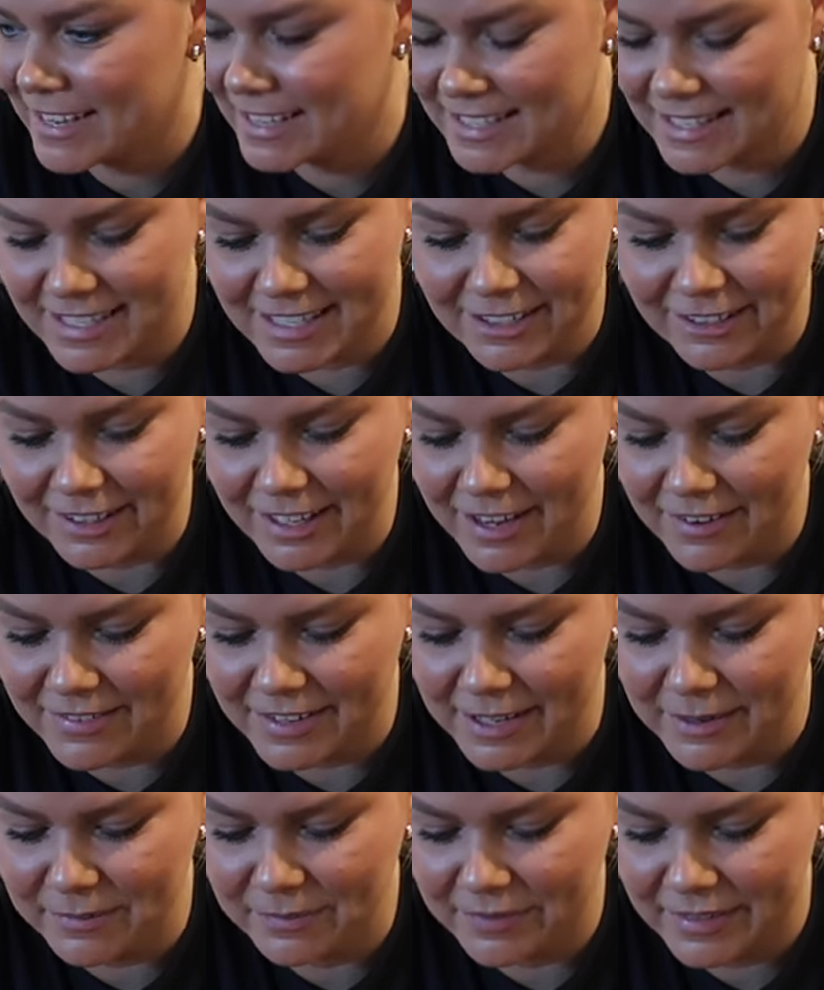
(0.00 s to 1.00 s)
Still love
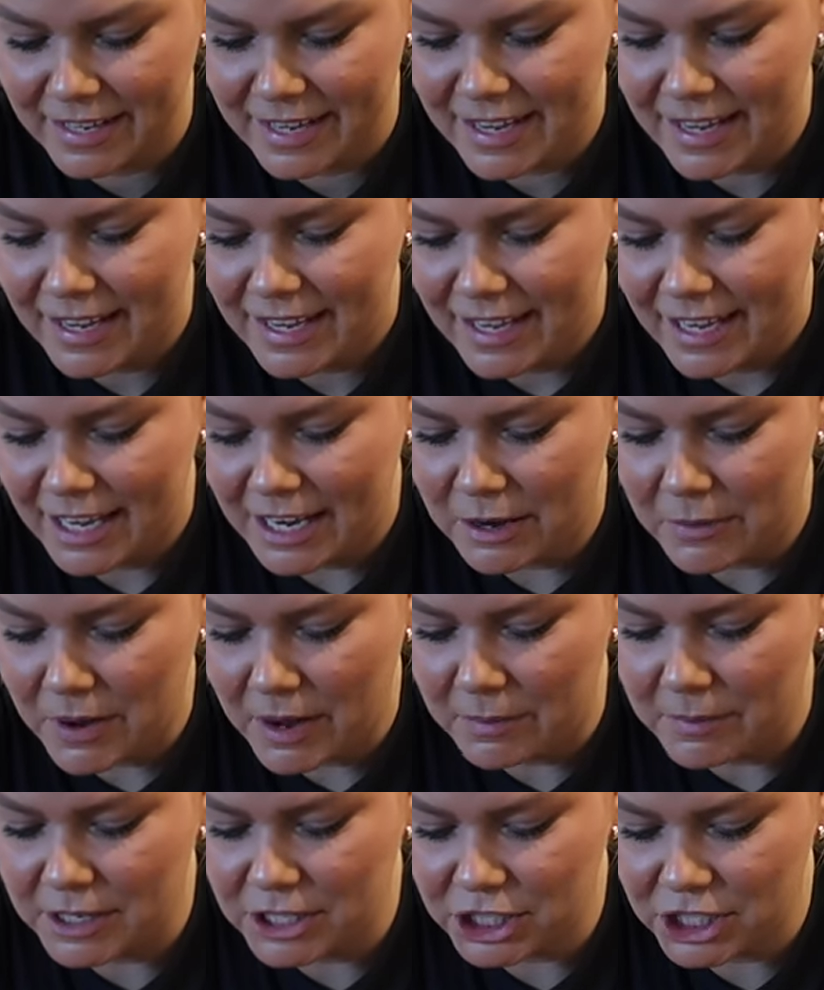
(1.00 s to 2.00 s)
it. Anyway,
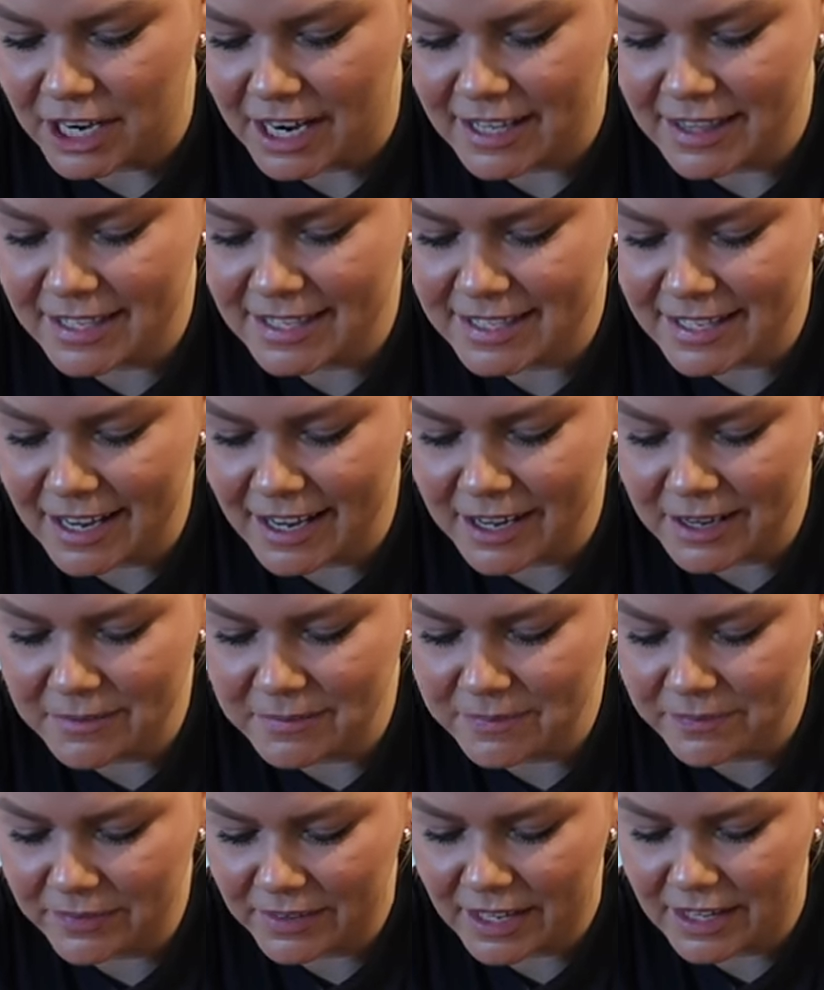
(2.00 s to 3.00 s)
I'm gonna shine this up
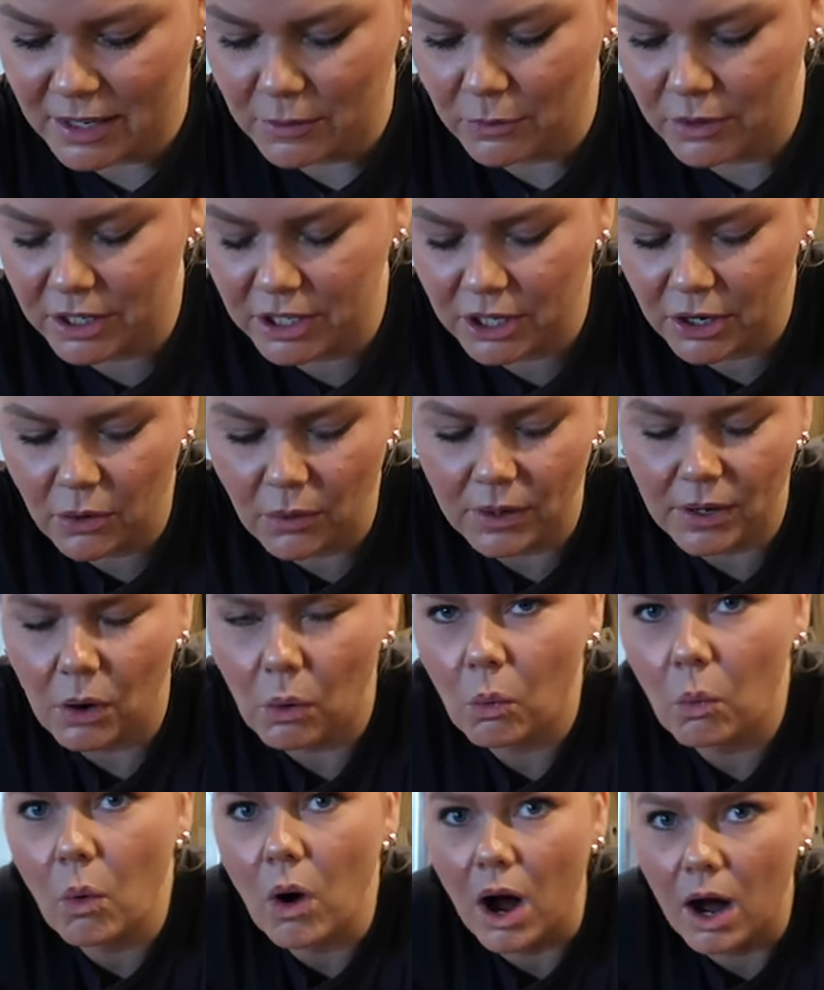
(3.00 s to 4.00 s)
and then we're gonna go on a
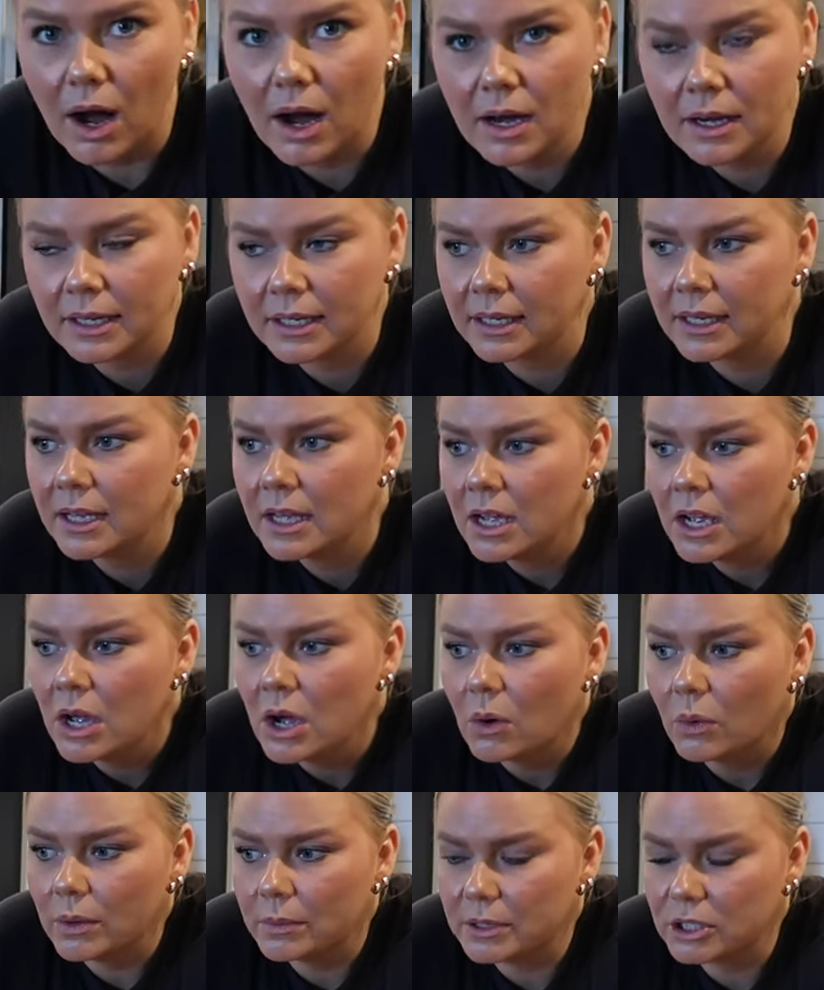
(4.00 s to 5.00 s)
walk.
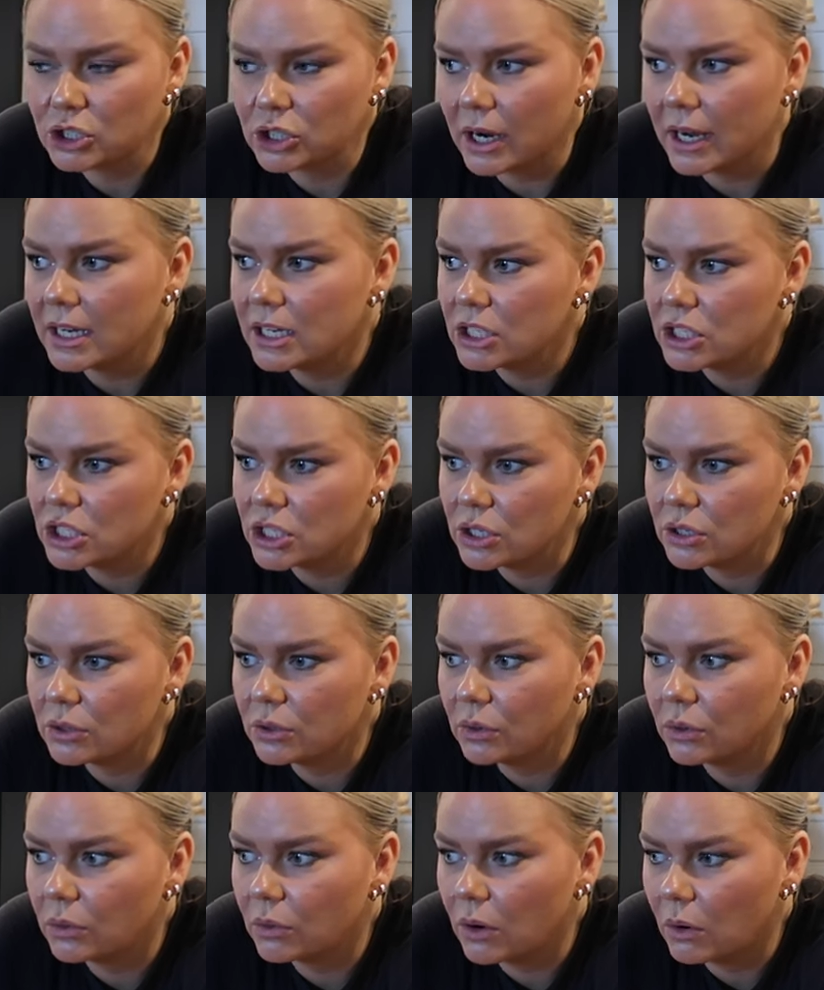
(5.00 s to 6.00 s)
We've been trying to
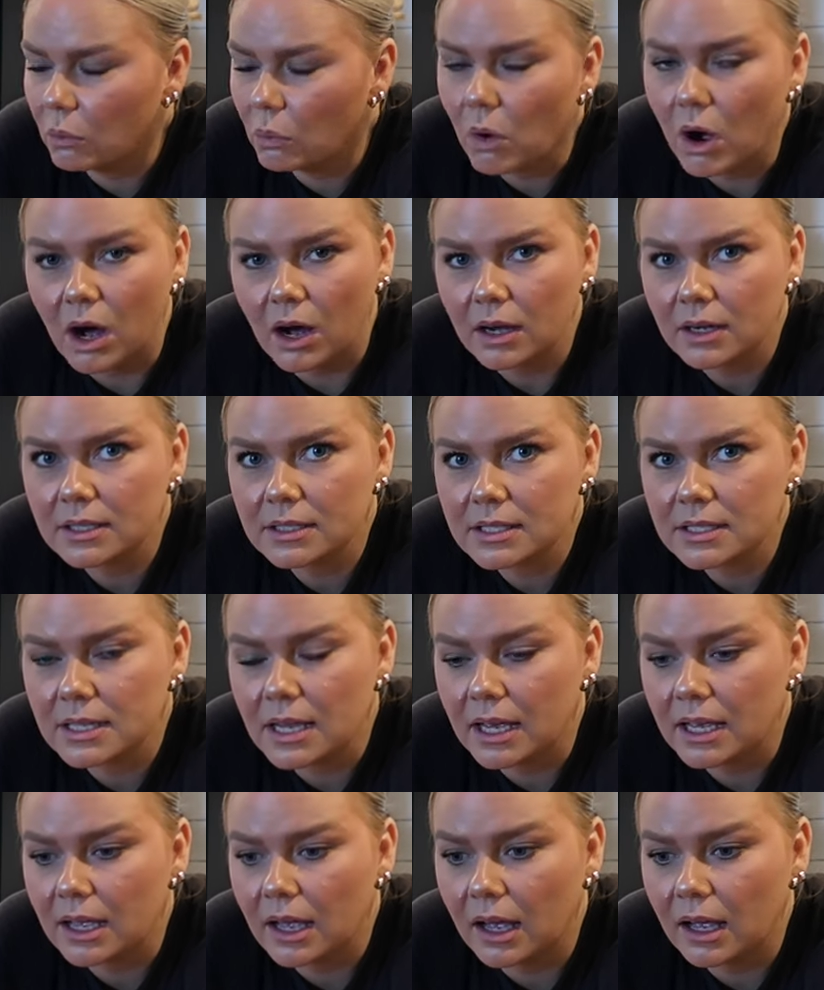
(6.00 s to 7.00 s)
do walks
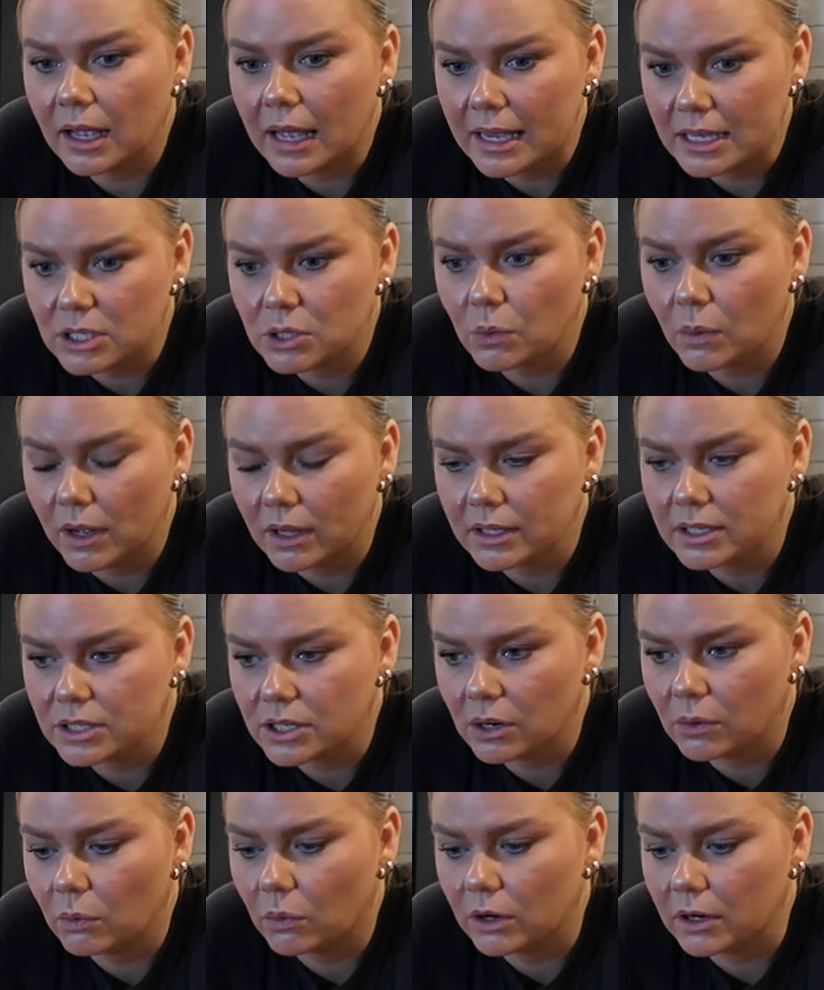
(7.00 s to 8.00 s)
as well as
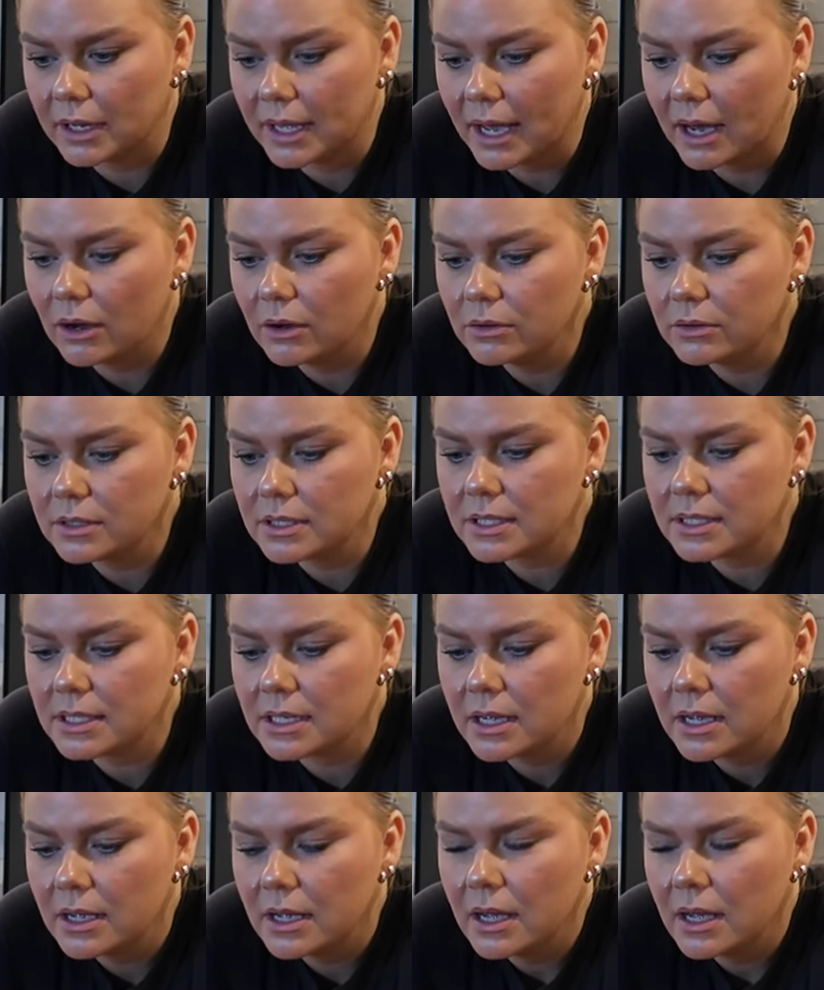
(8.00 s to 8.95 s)
our workouts.